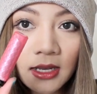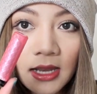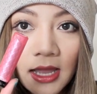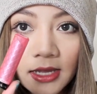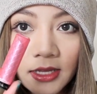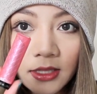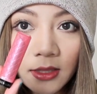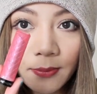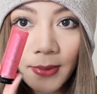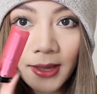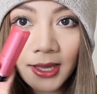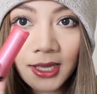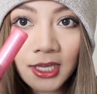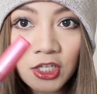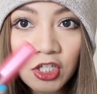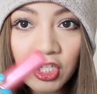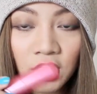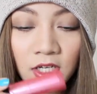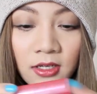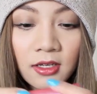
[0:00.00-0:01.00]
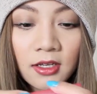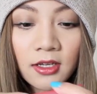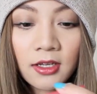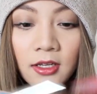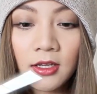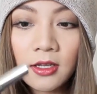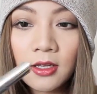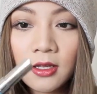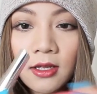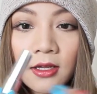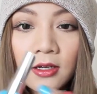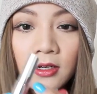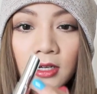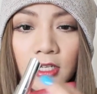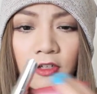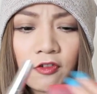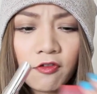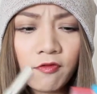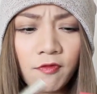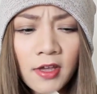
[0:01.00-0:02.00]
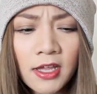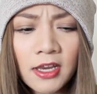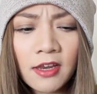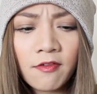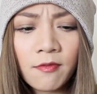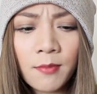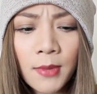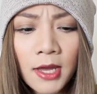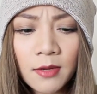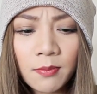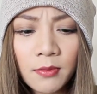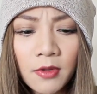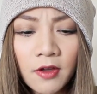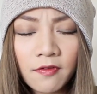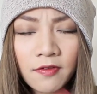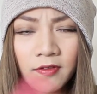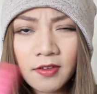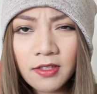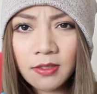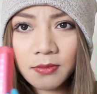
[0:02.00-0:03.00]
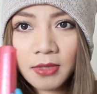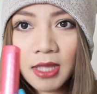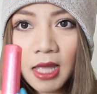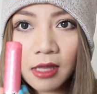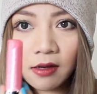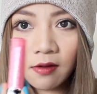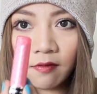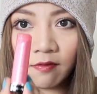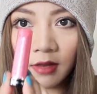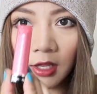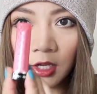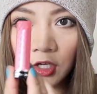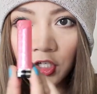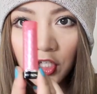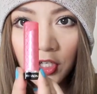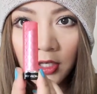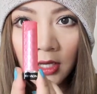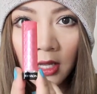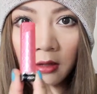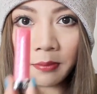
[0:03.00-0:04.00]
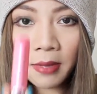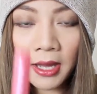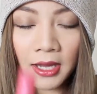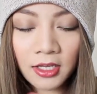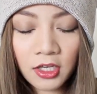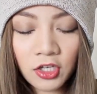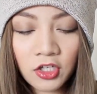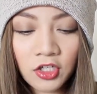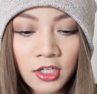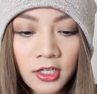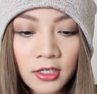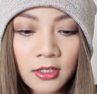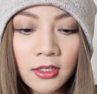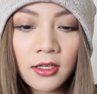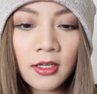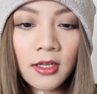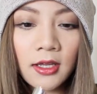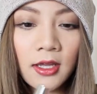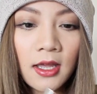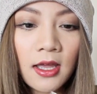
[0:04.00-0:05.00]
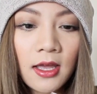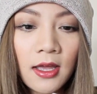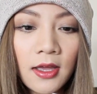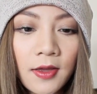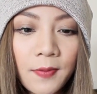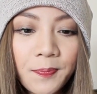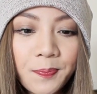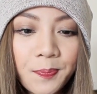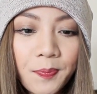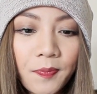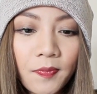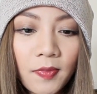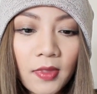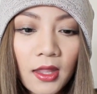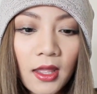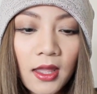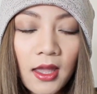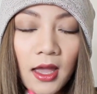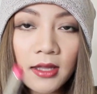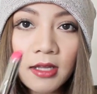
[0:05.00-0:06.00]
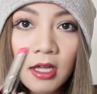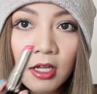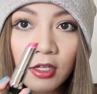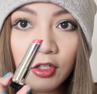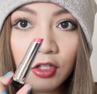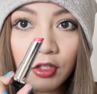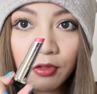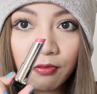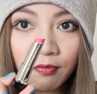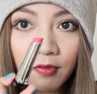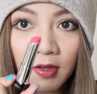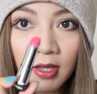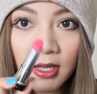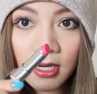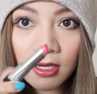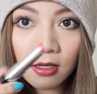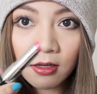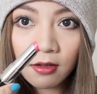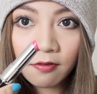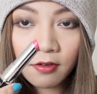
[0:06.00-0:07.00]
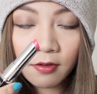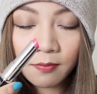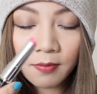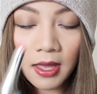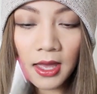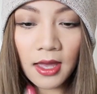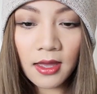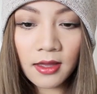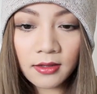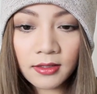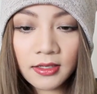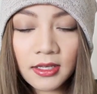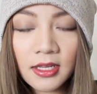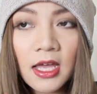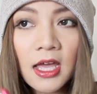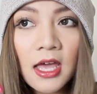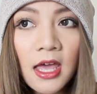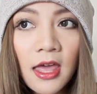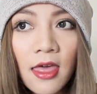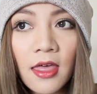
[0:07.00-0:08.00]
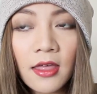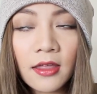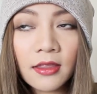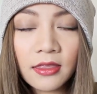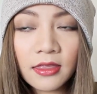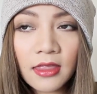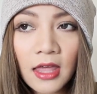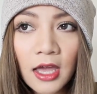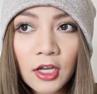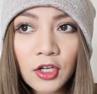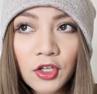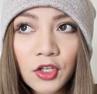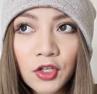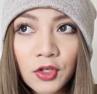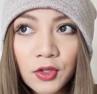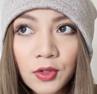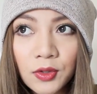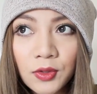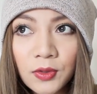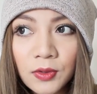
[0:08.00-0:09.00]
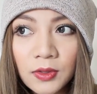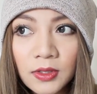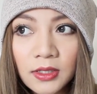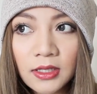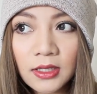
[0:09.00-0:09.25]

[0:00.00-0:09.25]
like the packaging. They really remind me of some kind of like Chanel packaging, and I just really love them. And they do,